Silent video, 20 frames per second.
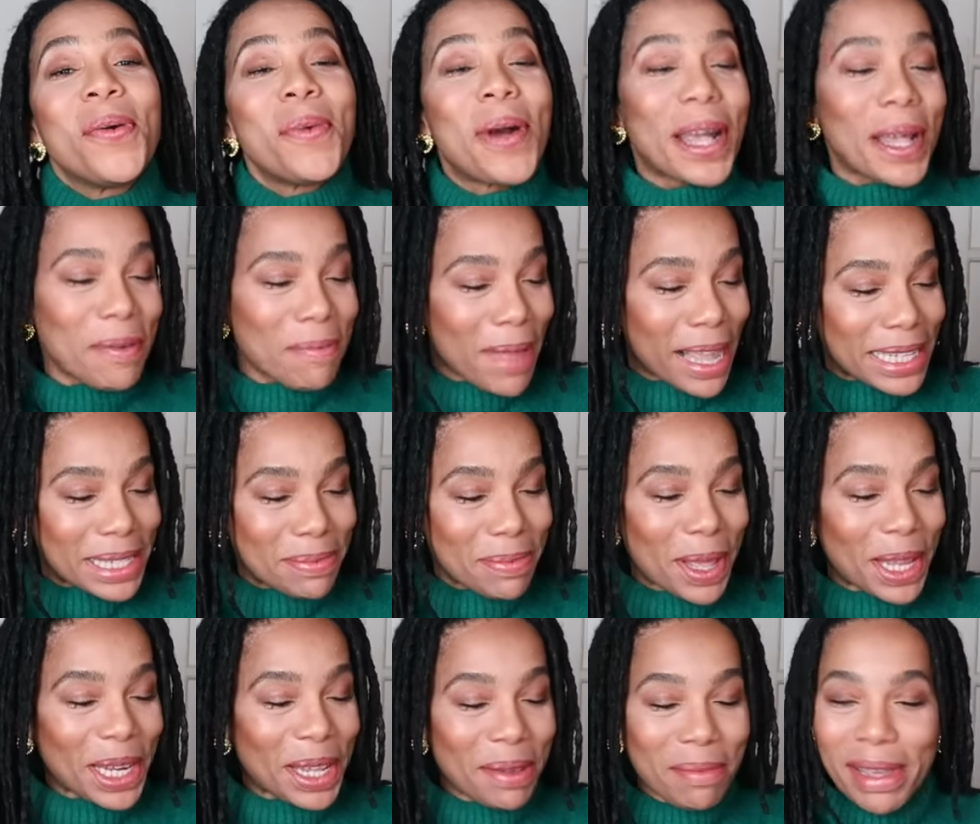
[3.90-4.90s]
Welcome back to
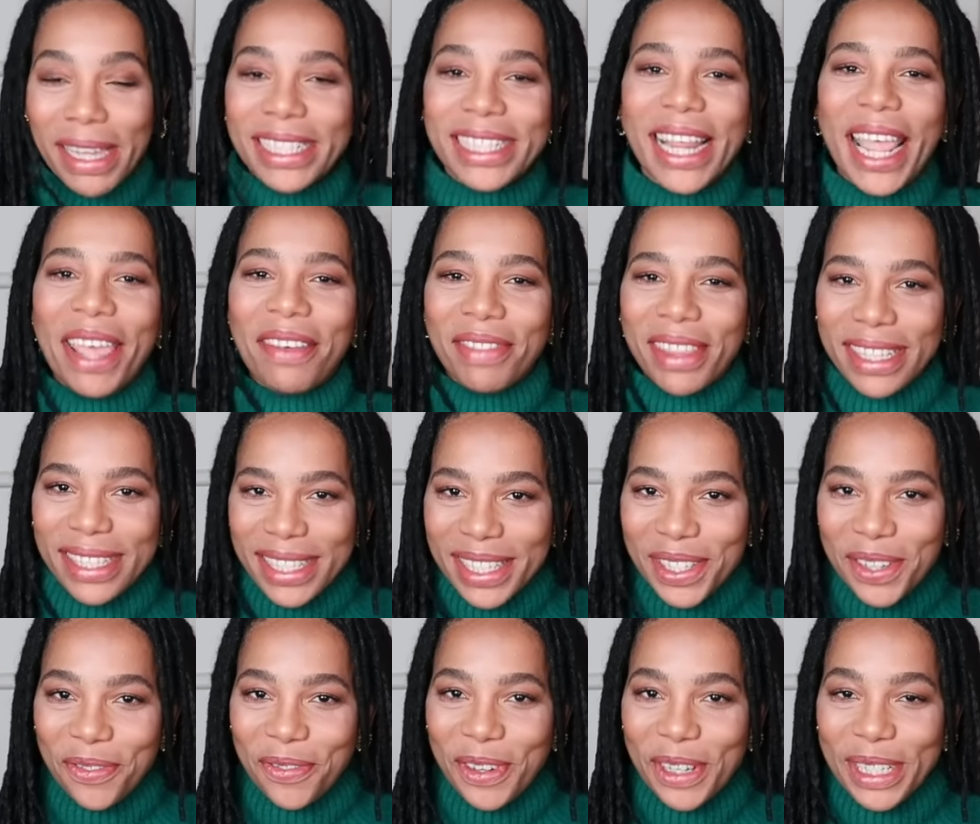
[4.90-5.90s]
Model Image. If this is
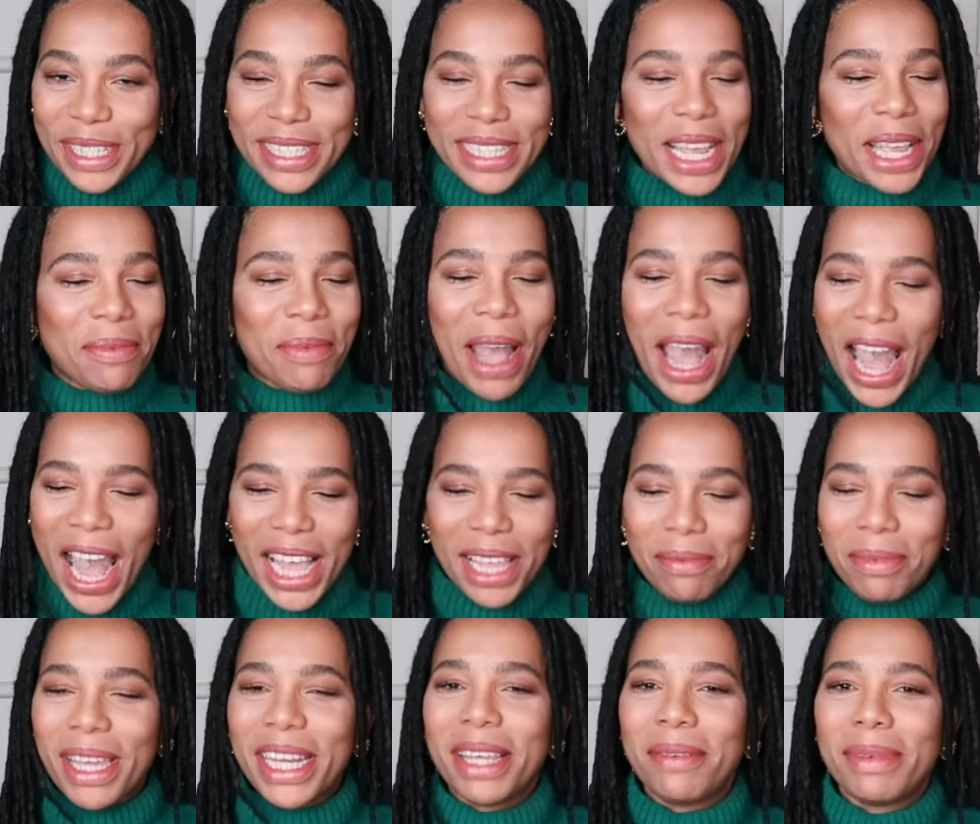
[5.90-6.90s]
your first time, hi,
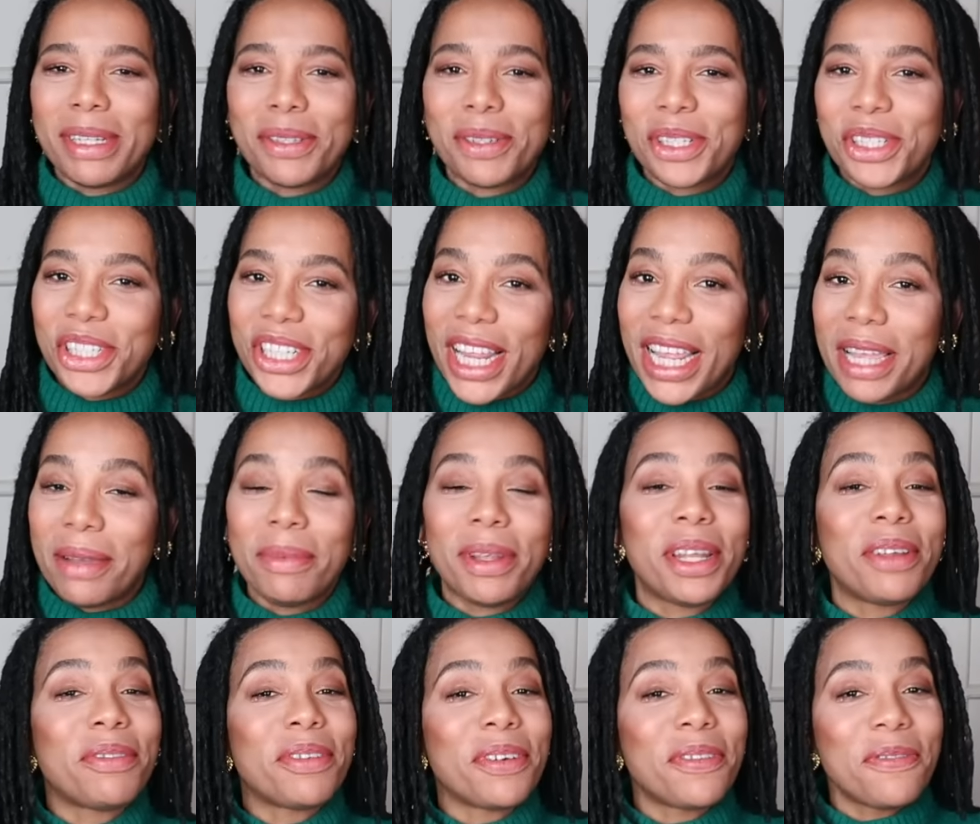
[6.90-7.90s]
my name is Shay. I'm a
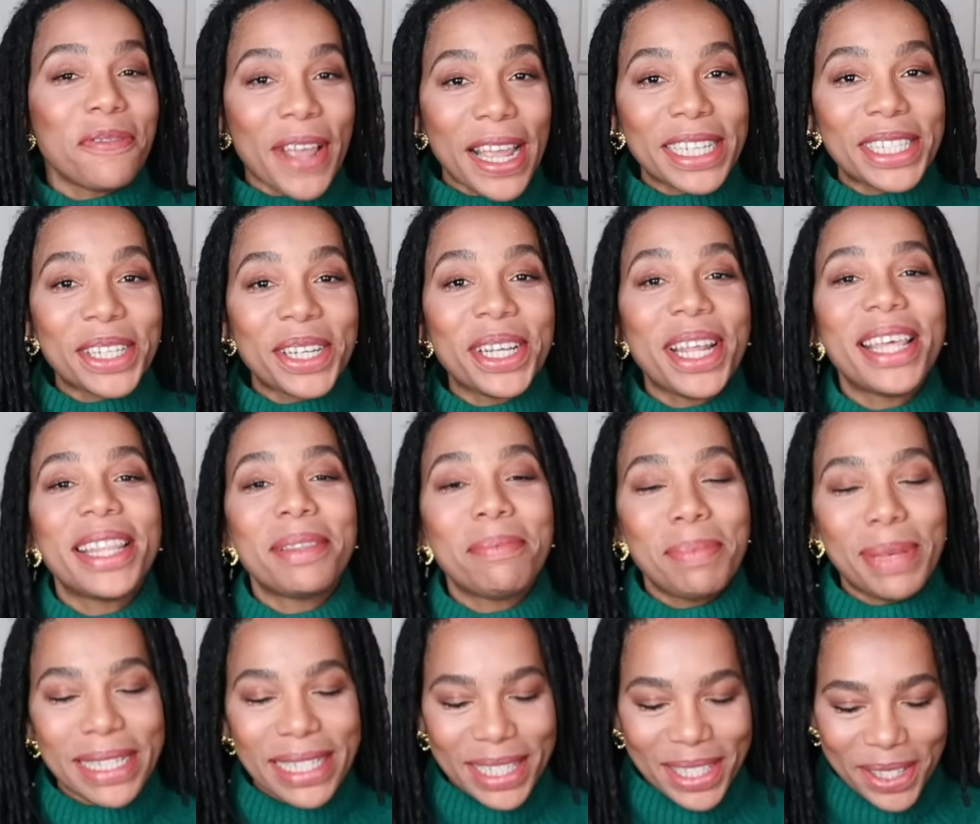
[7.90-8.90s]
lover of fashion, the
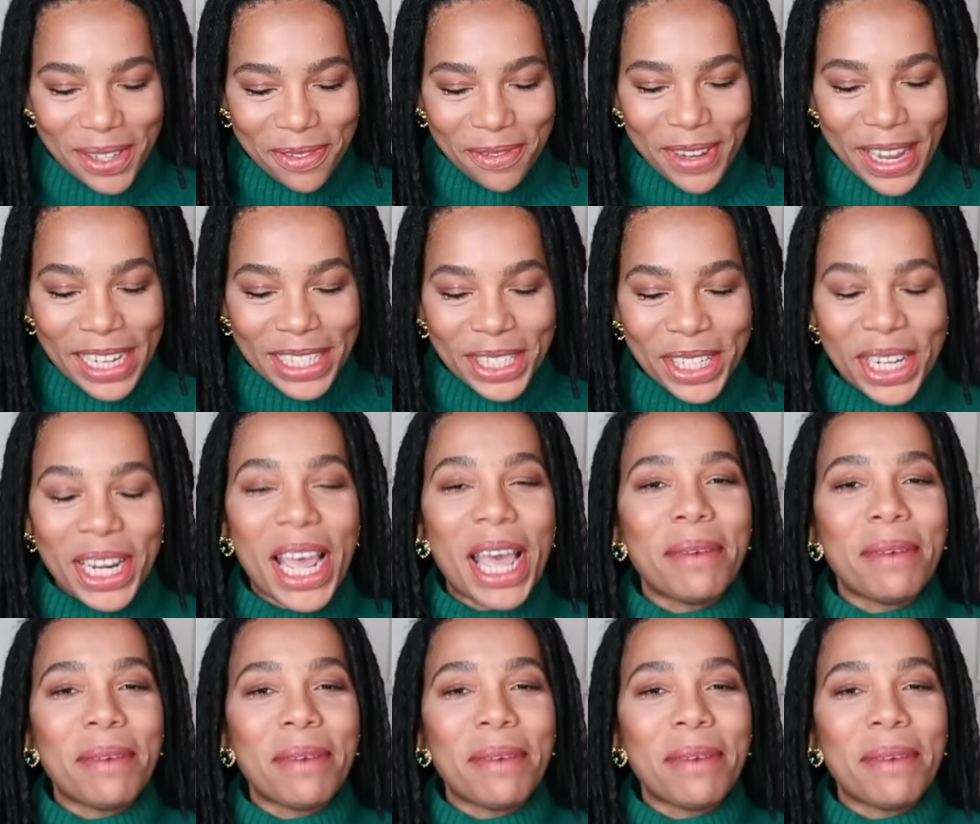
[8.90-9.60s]
business of fashion.